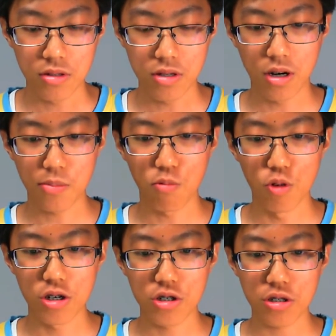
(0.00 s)
Yup,
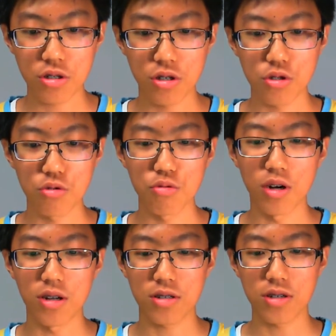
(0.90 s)
we're just gonna do
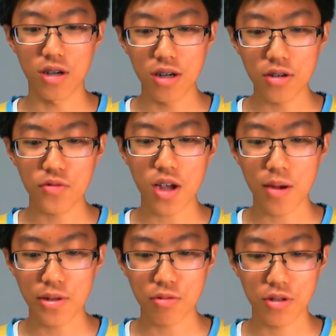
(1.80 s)
a ton of
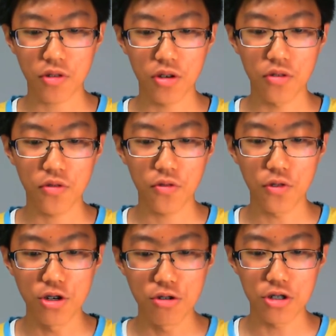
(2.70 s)
damage with
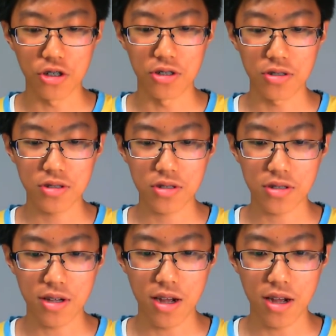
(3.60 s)
Confusions